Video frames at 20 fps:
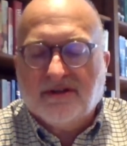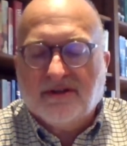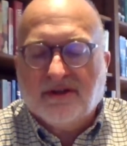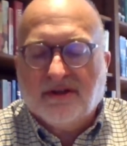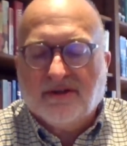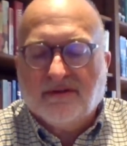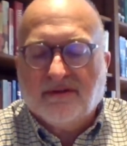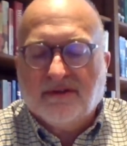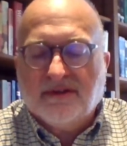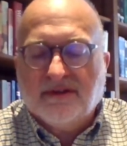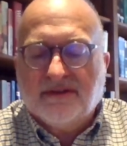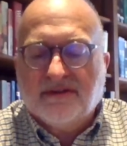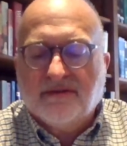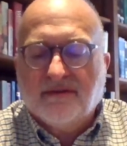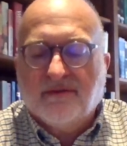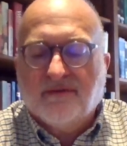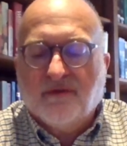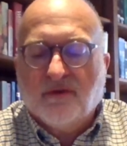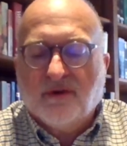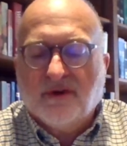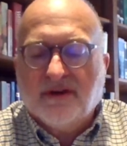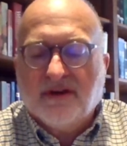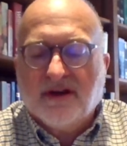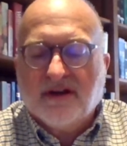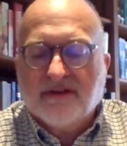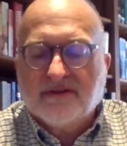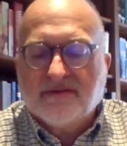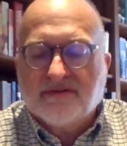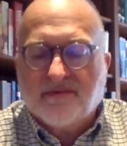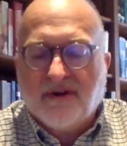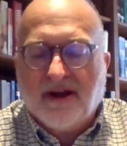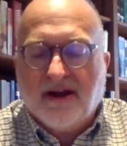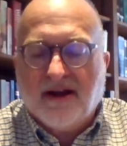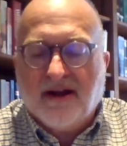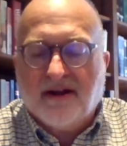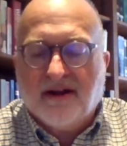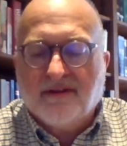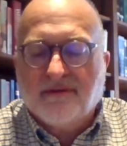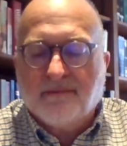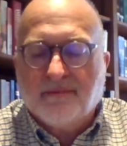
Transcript: not only to avoid God's wrath,